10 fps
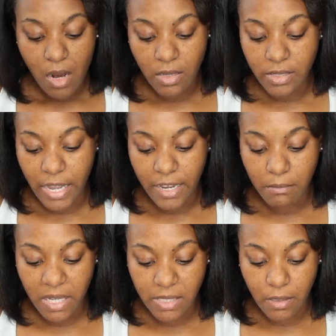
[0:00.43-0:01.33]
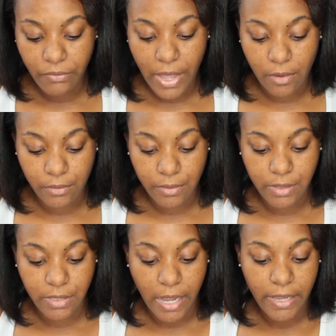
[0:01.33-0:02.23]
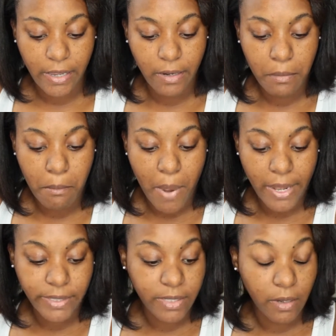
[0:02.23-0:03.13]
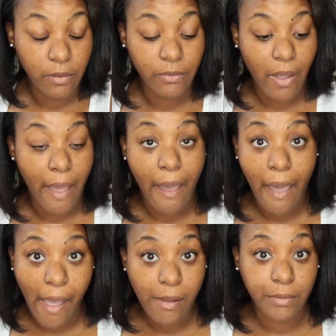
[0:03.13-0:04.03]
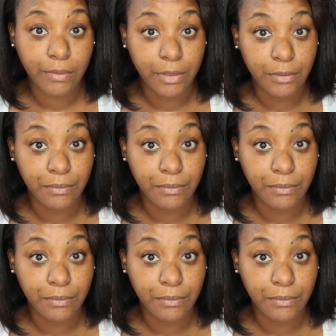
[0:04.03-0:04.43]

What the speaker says: Psyching myself out. Psyching myself out.